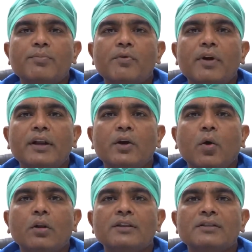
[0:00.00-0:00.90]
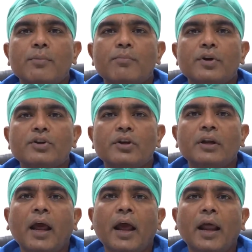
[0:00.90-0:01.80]
preventing all this
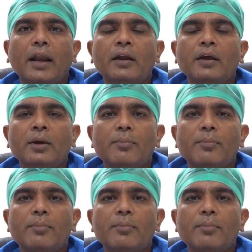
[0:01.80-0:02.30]
amputation and